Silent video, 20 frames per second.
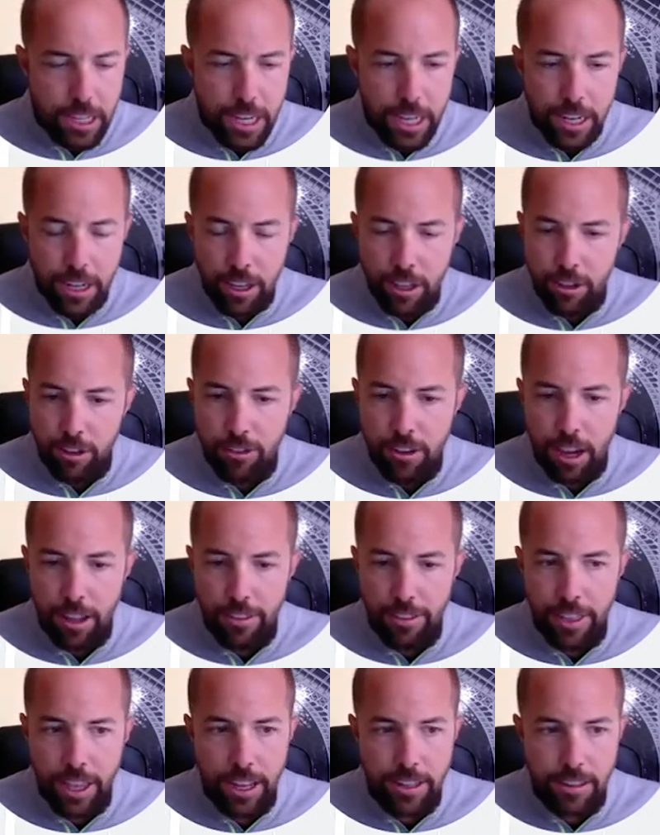and uh, you've
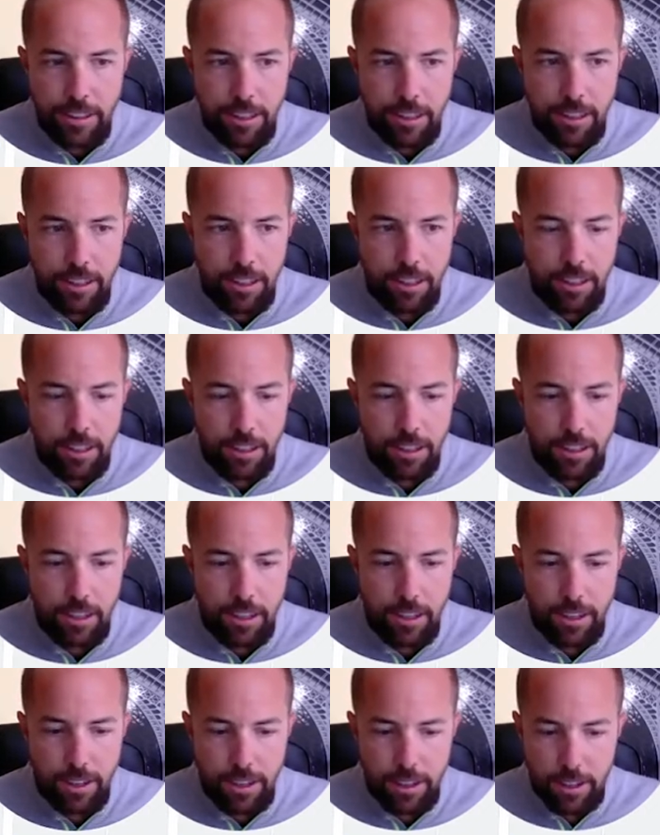got that. Uh,
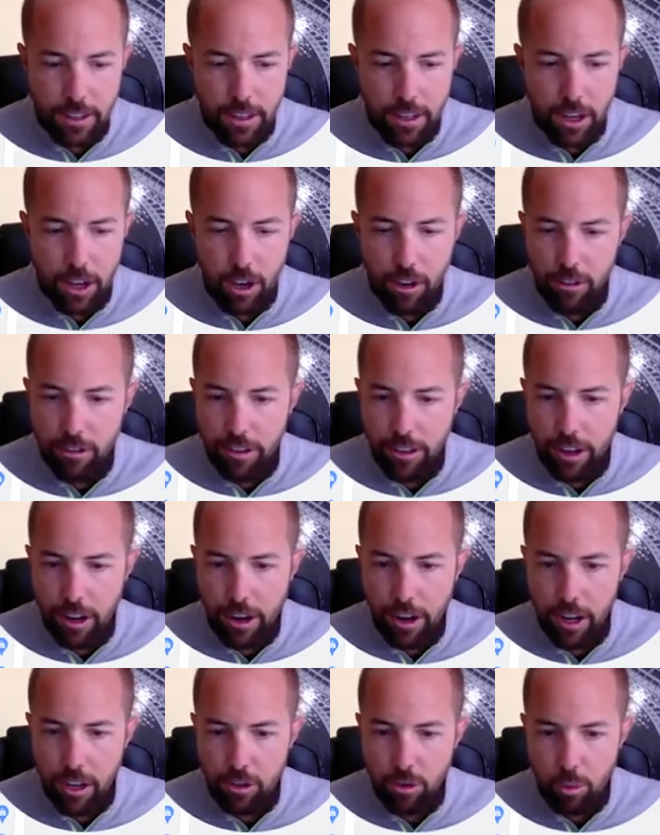over
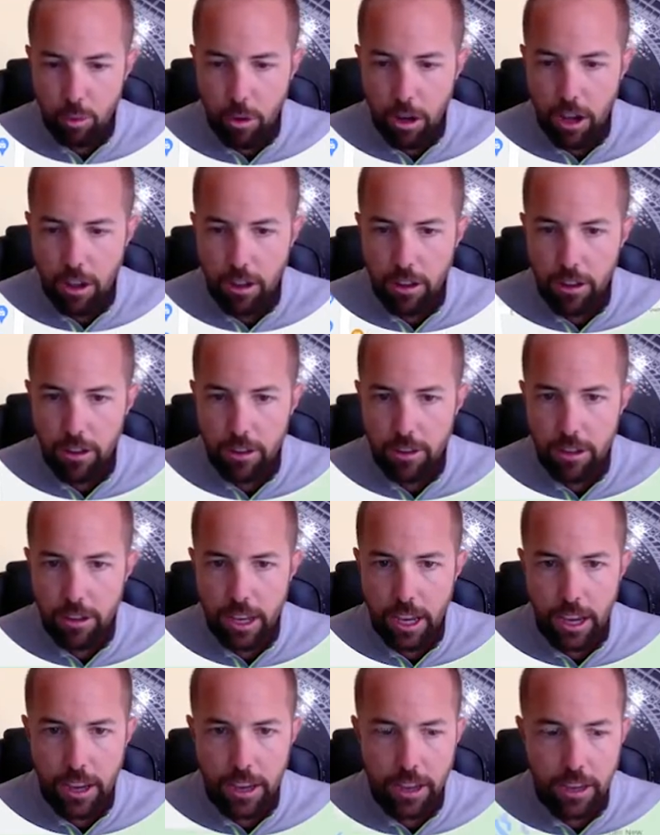there as well.
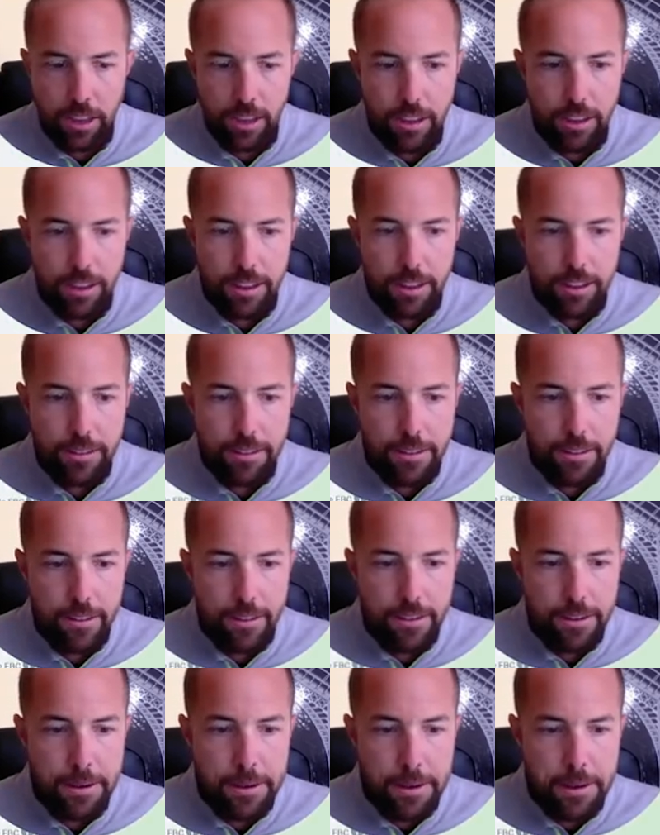Okay,
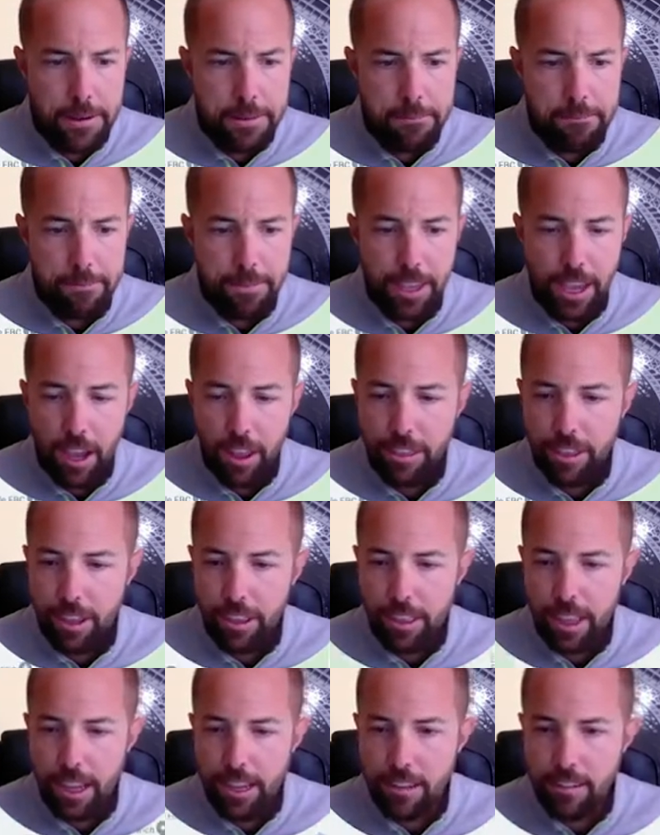um, yeah, I
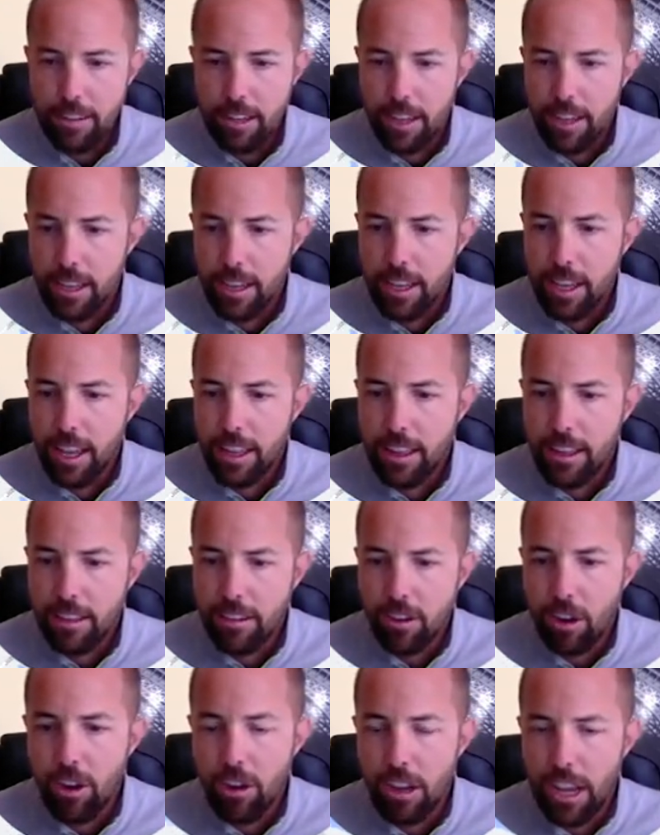think that's yeah,
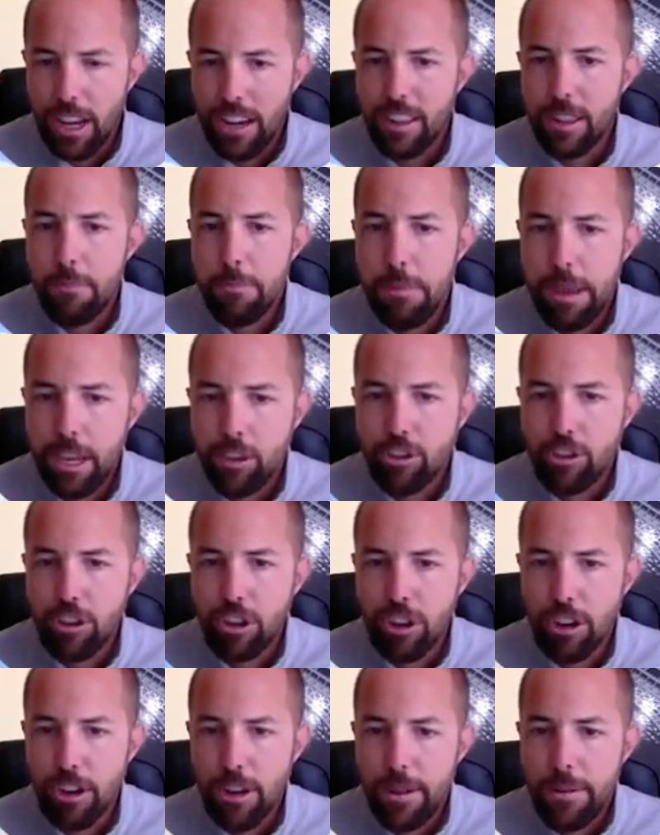that's all kind of the
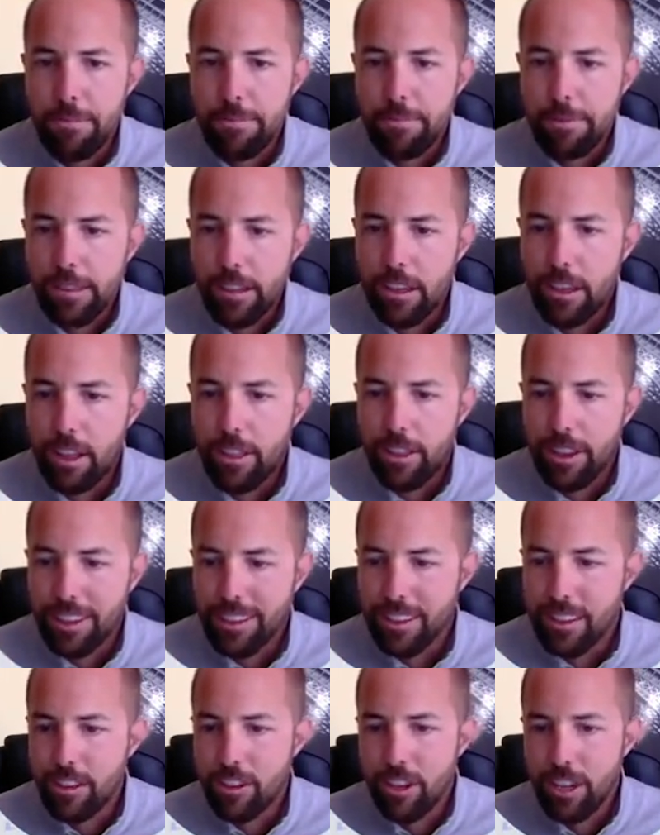major uh,
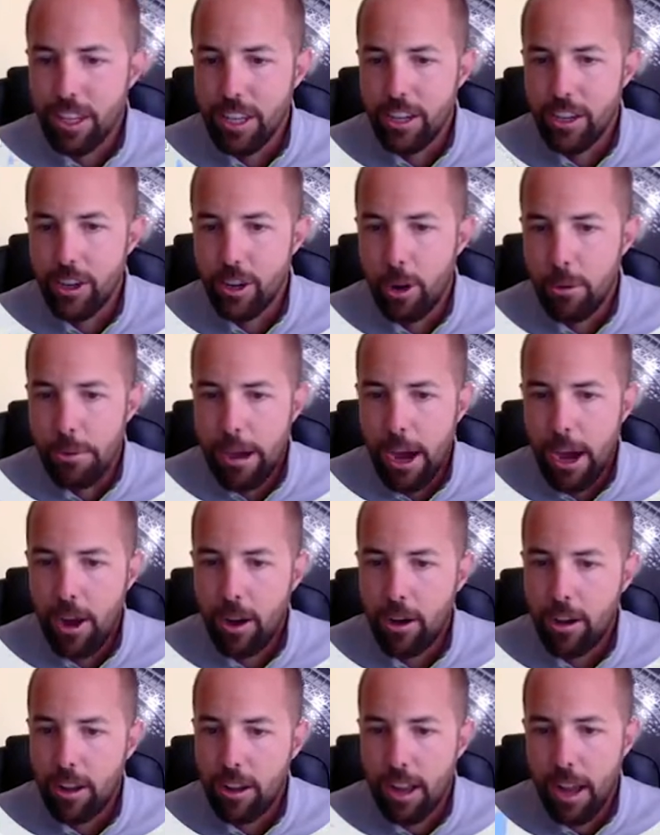things that you need to know
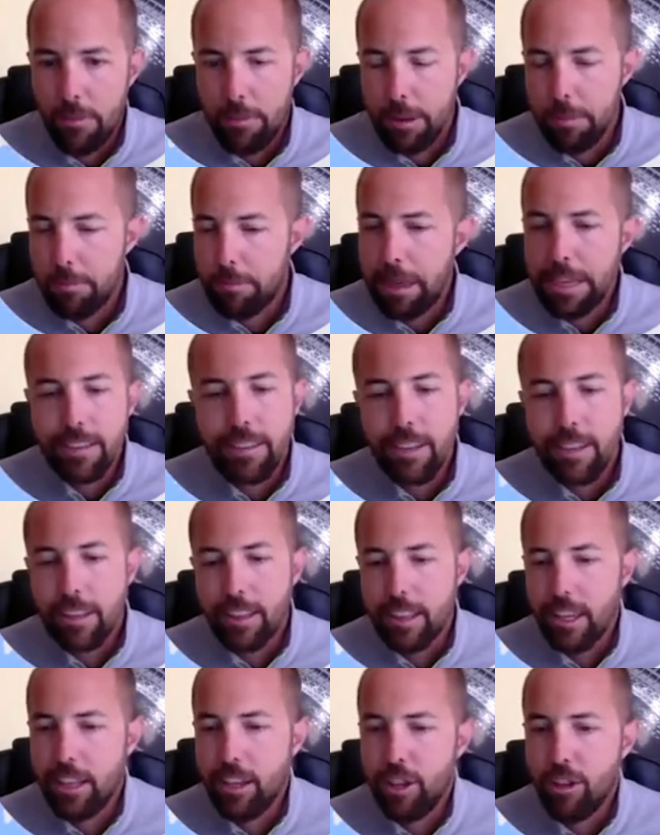about. I mean,
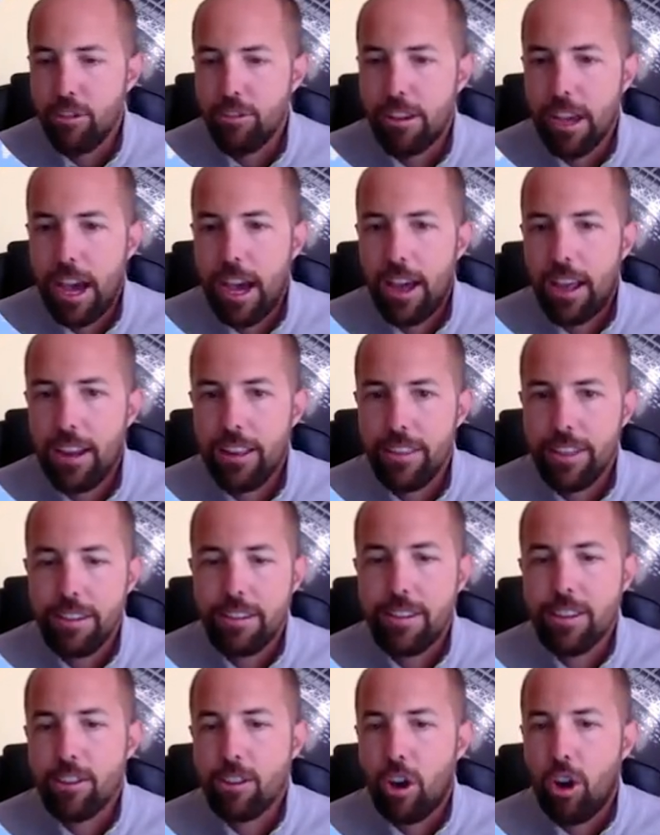basically, you've got,
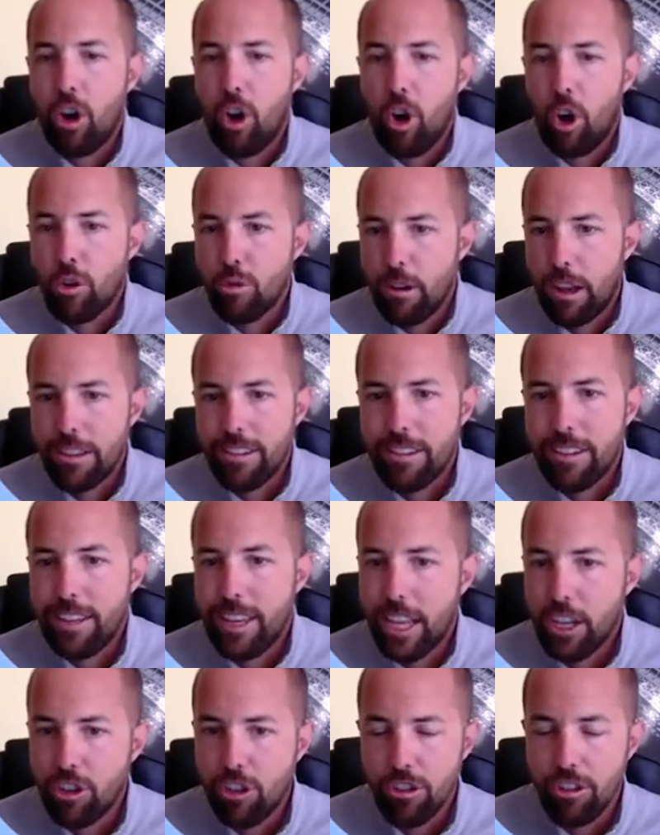this is all
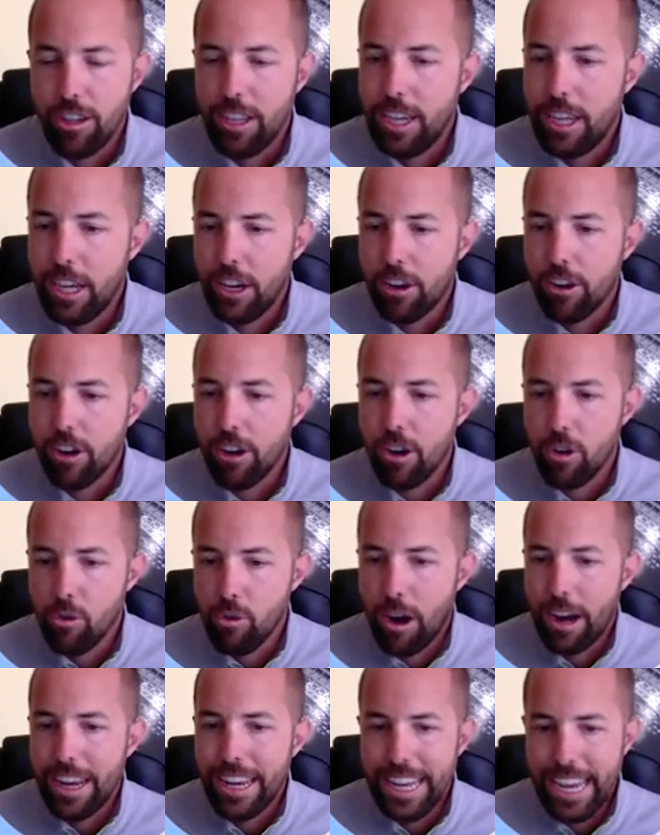residential in here
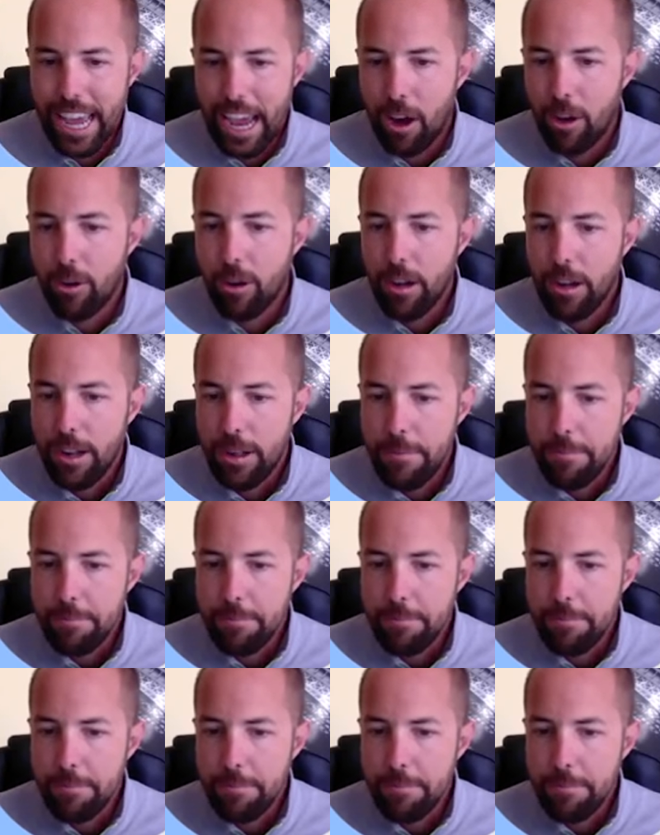right now.